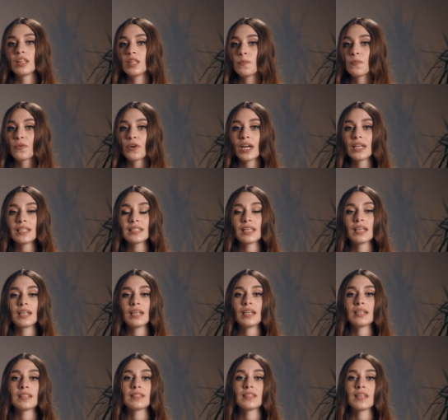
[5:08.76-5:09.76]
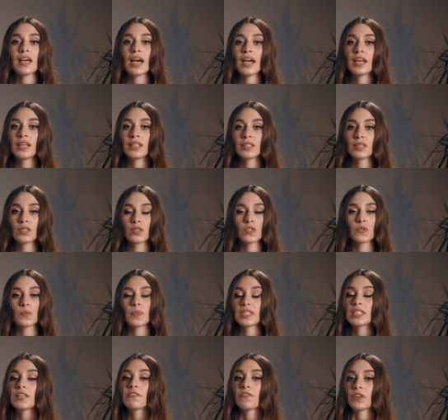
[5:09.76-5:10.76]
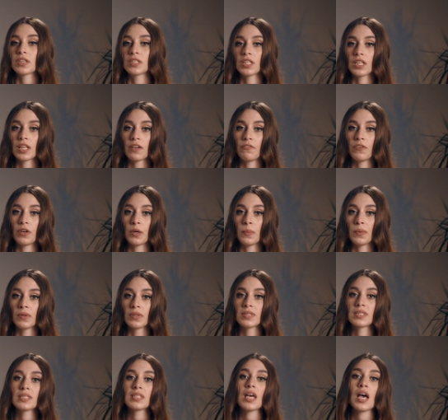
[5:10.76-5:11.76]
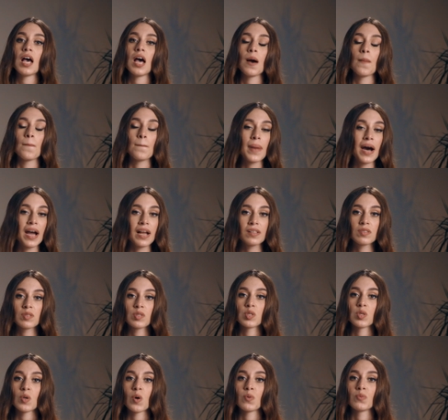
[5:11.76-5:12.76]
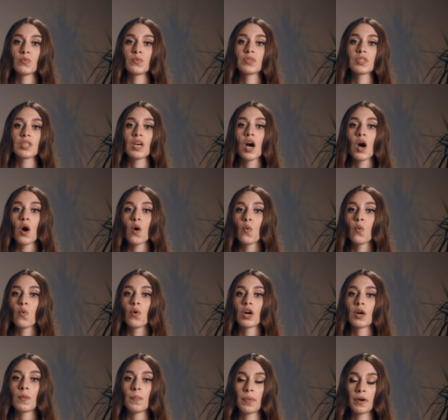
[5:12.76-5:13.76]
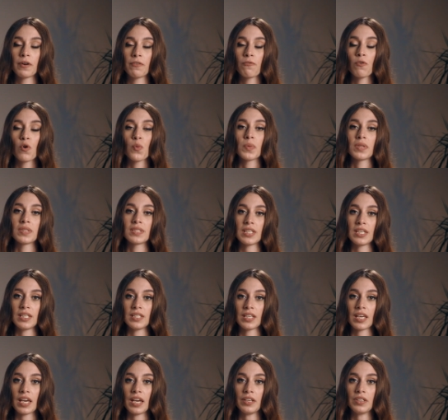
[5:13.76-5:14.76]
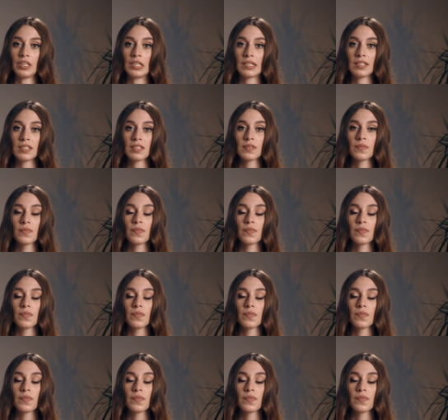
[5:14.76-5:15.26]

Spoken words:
the pricing is tied to specific deliverables, milestones, or performance indicators.